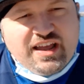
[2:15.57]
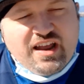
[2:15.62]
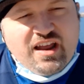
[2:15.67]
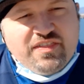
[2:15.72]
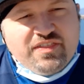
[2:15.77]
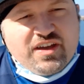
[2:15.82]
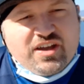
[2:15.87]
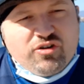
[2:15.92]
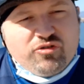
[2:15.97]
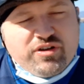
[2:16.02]

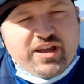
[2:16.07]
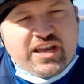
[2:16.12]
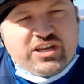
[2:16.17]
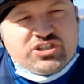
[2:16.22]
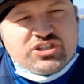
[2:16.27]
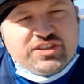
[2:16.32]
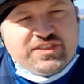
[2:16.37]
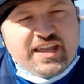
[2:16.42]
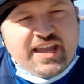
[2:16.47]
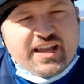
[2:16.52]
the
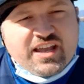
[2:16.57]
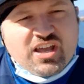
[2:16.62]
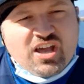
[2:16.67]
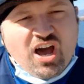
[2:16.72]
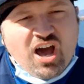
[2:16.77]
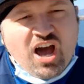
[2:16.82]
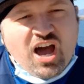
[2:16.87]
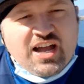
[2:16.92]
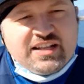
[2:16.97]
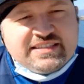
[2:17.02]
creation that
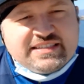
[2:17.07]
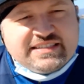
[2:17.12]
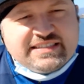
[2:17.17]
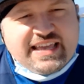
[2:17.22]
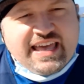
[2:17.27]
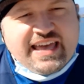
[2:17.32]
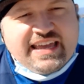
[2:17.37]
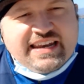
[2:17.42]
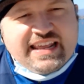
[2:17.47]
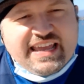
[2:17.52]
God
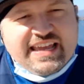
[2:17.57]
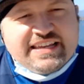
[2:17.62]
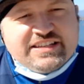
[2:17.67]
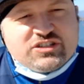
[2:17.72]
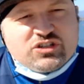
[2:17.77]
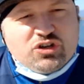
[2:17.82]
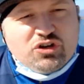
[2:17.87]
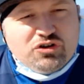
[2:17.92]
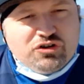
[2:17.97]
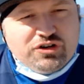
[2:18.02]
said
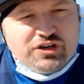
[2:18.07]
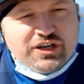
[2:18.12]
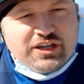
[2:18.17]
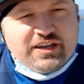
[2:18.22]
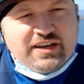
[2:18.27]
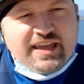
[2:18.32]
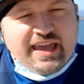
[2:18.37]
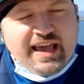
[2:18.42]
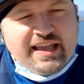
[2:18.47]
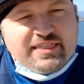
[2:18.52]
is
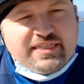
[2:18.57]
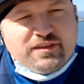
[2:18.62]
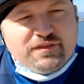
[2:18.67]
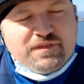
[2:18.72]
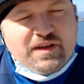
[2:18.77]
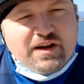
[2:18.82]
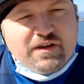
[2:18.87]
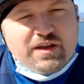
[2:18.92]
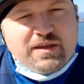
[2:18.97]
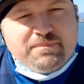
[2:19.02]
good at the
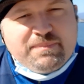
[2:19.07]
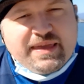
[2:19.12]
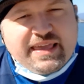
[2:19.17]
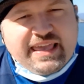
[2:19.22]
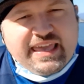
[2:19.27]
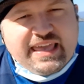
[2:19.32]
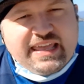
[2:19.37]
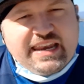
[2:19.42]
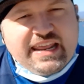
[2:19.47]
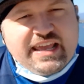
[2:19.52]
very
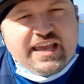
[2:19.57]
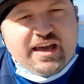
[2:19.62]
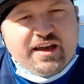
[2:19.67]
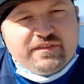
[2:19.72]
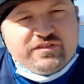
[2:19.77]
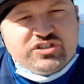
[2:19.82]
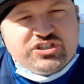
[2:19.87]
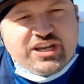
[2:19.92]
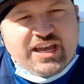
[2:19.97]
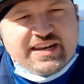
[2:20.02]
beginning
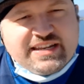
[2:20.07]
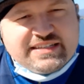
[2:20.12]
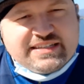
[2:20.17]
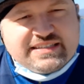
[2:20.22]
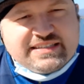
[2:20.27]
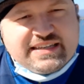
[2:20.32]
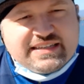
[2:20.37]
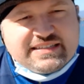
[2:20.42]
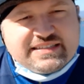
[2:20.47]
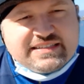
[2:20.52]
of
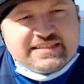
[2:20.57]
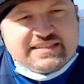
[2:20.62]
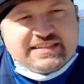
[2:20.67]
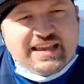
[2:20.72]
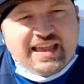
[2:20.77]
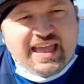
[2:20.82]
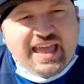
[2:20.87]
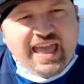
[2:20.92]
Genesis.